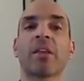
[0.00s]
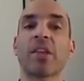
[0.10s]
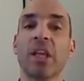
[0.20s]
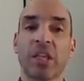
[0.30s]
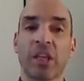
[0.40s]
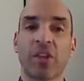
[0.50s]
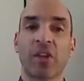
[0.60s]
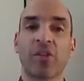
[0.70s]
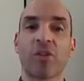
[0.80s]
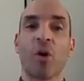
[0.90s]

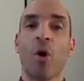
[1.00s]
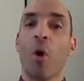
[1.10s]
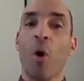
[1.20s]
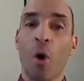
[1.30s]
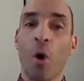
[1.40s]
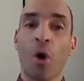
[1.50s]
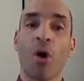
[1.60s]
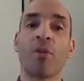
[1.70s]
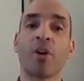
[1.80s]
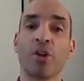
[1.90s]
Citizens all
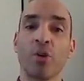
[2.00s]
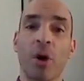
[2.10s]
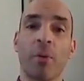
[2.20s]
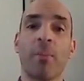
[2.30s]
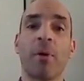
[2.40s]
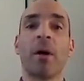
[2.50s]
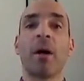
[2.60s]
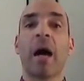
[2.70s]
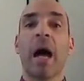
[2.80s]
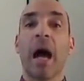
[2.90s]
over Europe
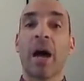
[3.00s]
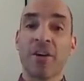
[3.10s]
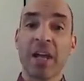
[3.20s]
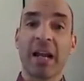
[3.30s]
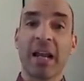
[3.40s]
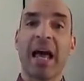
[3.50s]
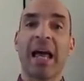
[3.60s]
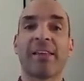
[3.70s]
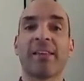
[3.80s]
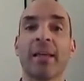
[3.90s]
are
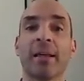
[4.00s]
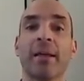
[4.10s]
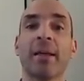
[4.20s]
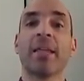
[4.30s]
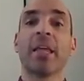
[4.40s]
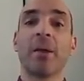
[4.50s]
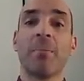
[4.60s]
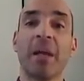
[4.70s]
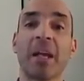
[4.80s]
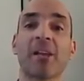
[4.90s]
realizing that
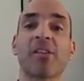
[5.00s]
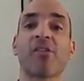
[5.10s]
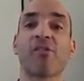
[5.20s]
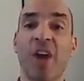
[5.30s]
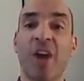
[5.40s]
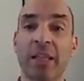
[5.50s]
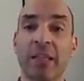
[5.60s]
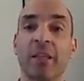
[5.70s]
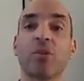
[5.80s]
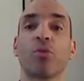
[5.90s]
the biggest
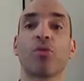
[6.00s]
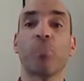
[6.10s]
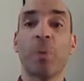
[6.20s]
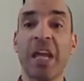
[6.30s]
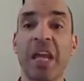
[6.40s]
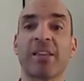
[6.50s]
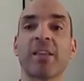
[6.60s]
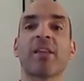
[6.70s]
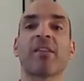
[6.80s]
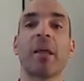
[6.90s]
threat to
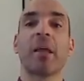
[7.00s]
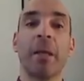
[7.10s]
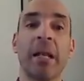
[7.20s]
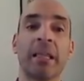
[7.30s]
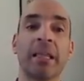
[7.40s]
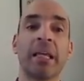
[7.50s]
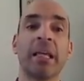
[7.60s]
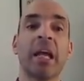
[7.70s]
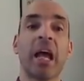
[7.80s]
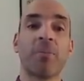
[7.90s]
peace,
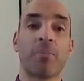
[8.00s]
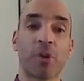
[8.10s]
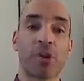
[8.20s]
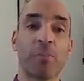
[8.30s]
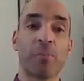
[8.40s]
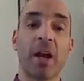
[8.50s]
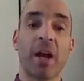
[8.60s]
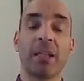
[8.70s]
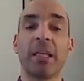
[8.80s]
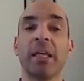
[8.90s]
stability, and
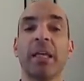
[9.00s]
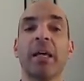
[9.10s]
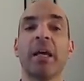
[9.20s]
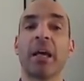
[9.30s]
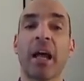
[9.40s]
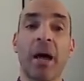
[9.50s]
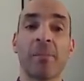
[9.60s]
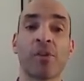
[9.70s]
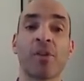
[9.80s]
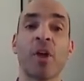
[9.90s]
prosperity
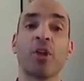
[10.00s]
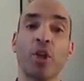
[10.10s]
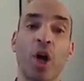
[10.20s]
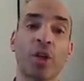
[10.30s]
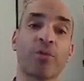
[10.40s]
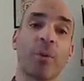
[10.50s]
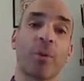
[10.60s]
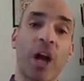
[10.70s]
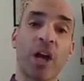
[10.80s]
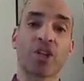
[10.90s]
comes not
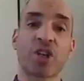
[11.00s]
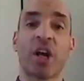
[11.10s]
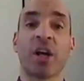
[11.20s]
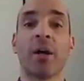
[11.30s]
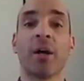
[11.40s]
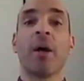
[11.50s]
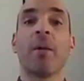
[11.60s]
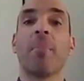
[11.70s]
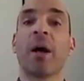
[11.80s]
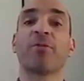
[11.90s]
from Russia,
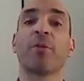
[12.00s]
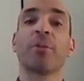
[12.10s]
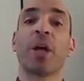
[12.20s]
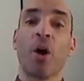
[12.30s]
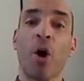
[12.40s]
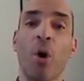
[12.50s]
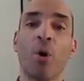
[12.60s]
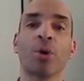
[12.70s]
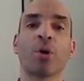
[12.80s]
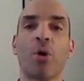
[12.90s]
but from their
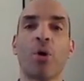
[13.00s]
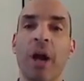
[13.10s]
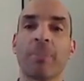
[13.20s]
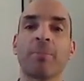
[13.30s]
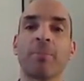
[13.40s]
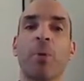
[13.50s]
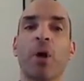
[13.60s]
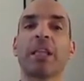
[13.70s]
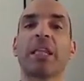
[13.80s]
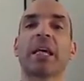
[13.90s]
own corrupt
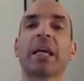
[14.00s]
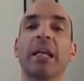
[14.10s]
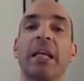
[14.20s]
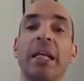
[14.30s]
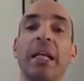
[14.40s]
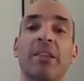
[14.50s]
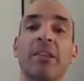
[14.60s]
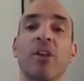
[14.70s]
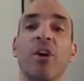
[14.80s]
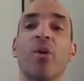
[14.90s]
political
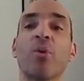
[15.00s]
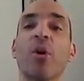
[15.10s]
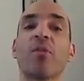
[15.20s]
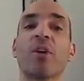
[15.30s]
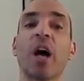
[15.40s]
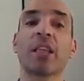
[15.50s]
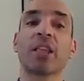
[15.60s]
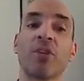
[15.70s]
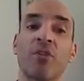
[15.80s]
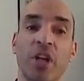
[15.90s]
elites who have
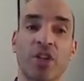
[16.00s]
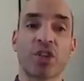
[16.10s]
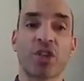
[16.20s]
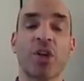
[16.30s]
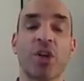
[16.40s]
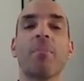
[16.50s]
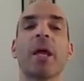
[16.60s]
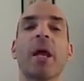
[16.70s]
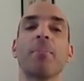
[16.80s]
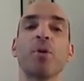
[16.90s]
gotten rich
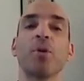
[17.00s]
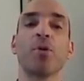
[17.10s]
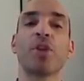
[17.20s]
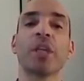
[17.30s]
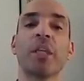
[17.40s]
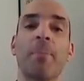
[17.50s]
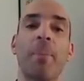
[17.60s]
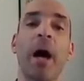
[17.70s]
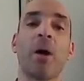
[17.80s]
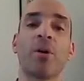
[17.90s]
by abusing
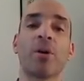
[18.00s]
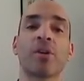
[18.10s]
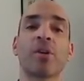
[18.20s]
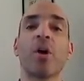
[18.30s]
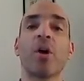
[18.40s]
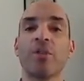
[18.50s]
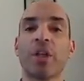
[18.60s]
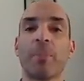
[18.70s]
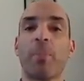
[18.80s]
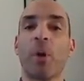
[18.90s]
the powers
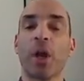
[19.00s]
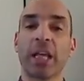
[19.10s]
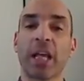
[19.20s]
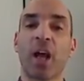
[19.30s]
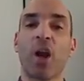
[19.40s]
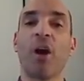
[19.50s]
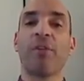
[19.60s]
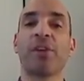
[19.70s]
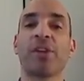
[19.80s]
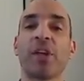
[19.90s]
of their political
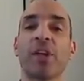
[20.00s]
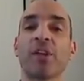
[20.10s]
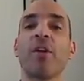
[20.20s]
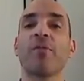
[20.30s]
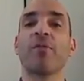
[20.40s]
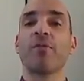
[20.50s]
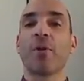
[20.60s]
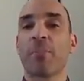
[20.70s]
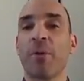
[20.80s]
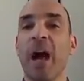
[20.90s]
offices
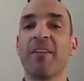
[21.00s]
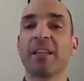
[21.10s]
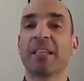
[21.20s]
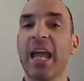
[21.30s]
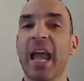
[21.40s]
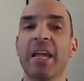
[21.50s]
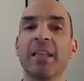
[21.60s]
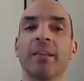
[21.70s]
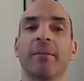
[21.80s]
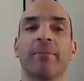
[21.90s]
for private
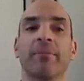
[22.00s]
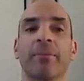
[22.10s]
gain.